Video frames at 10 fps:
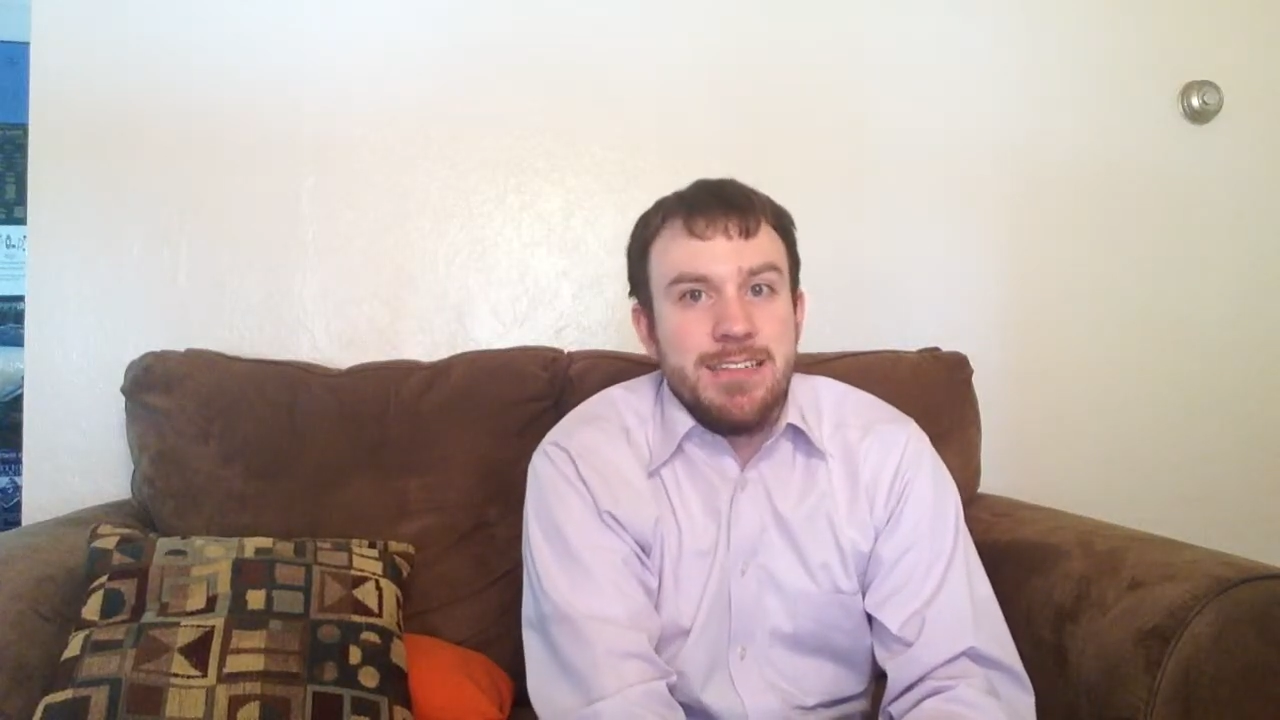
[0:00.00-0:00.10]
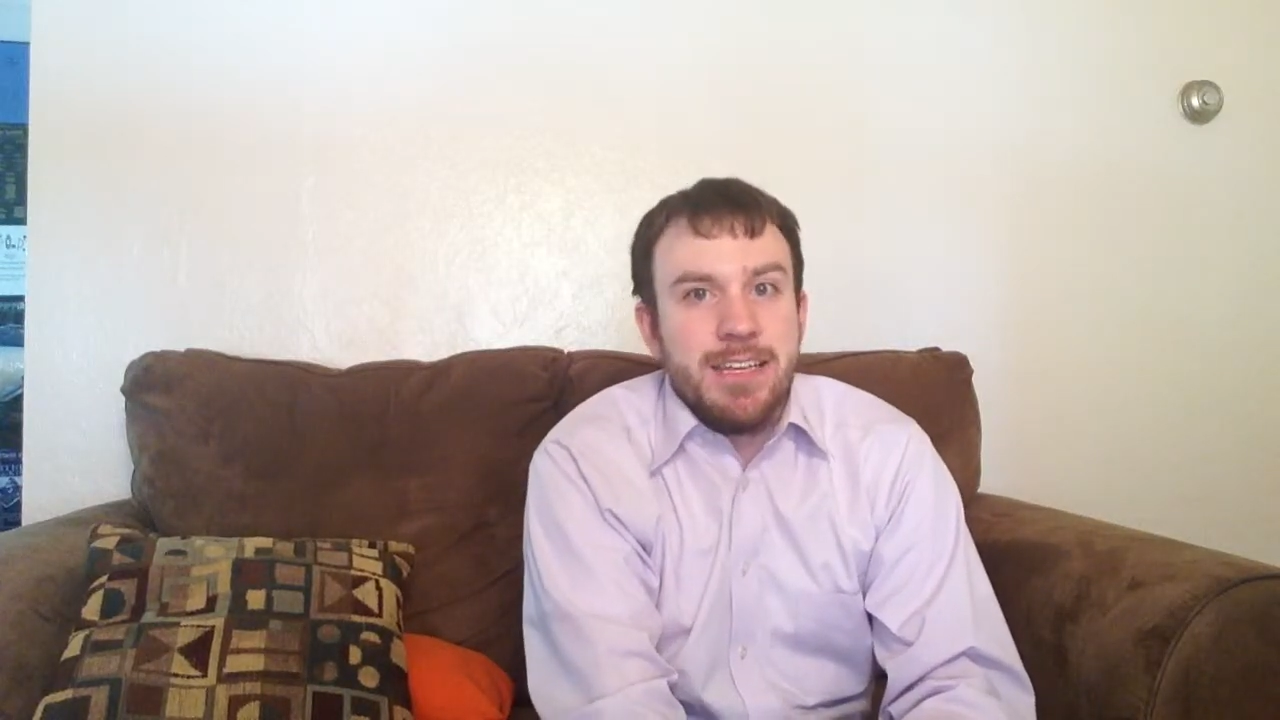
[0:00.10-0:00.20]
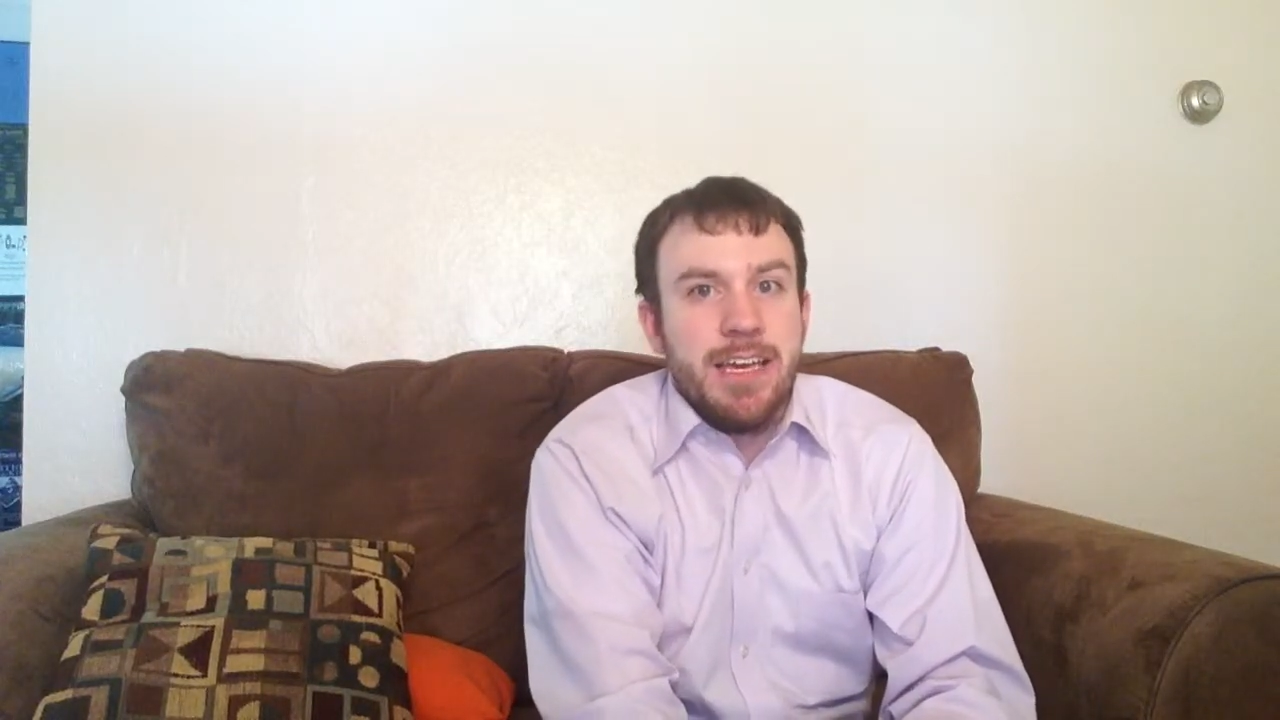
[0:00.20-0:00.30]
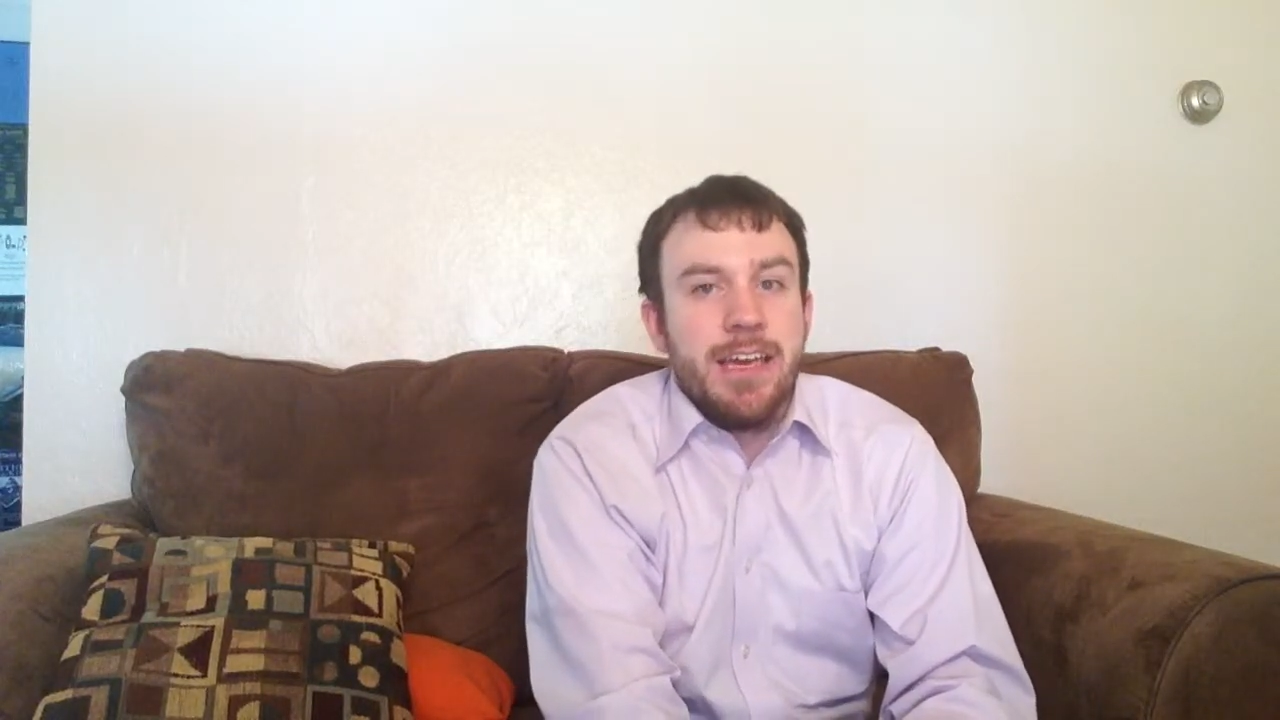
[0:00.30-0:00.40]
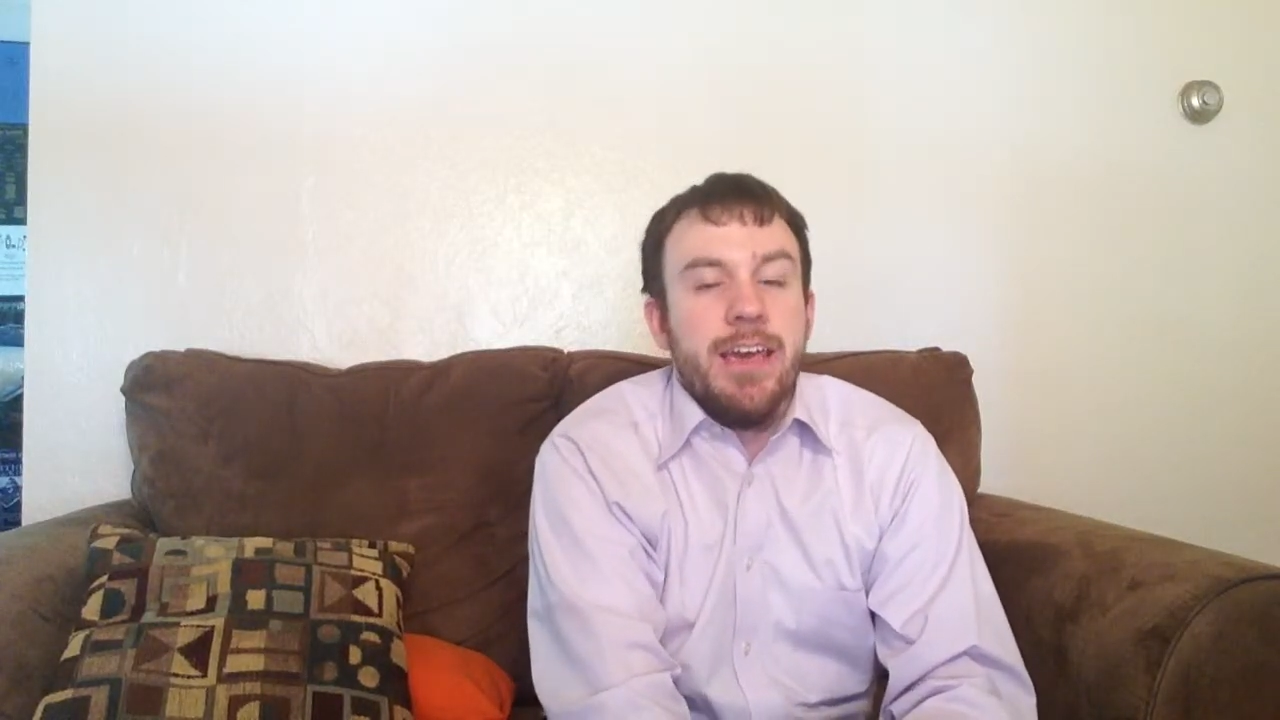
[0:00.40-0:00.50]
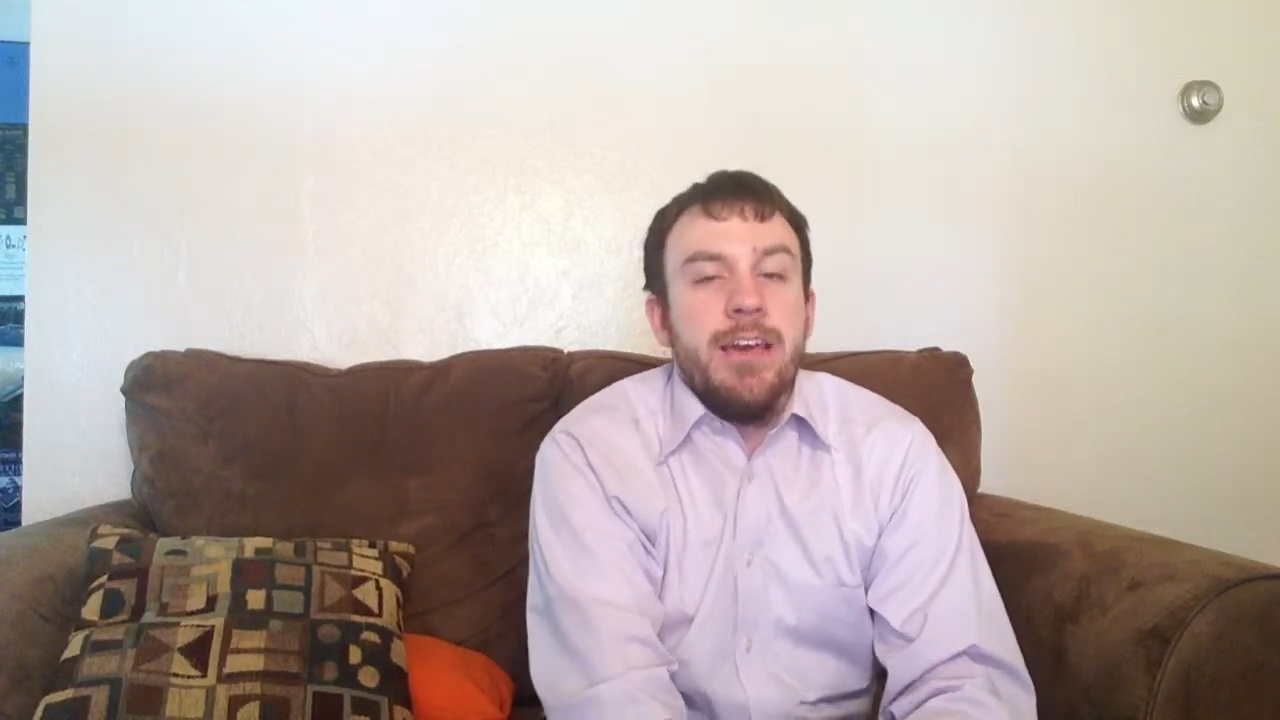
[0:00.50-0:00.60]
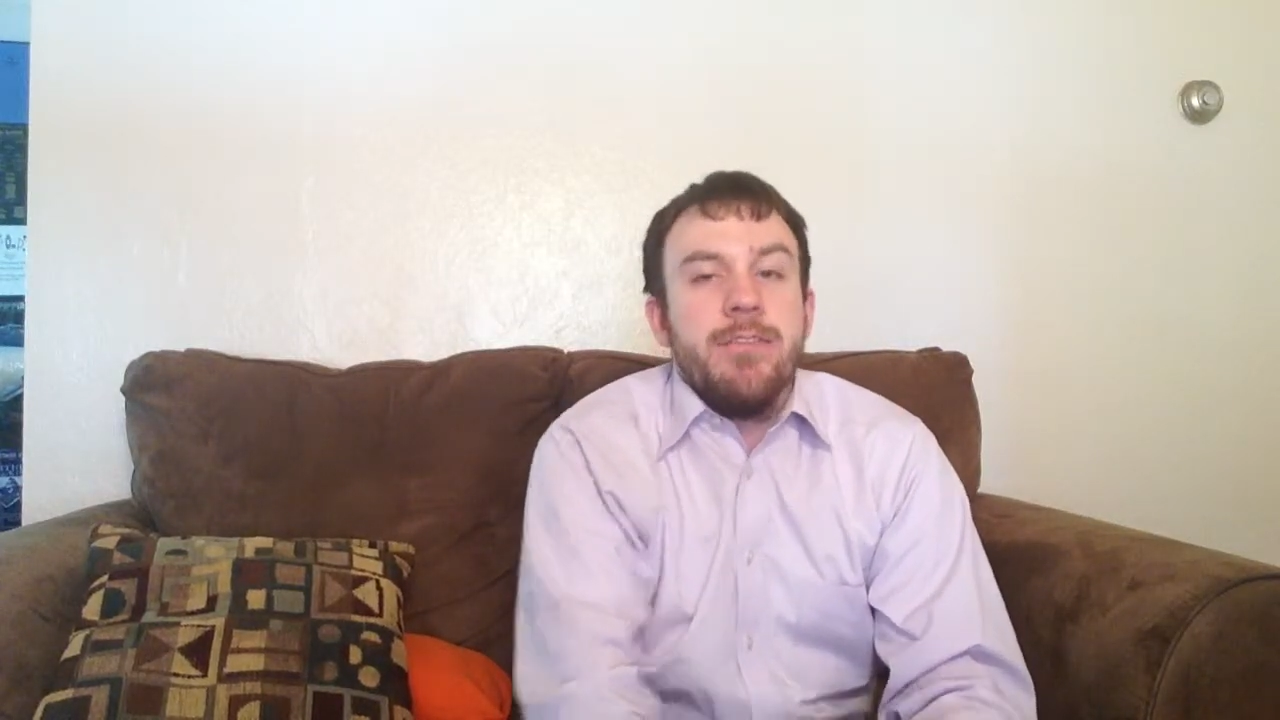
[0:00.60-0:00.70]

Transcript: League.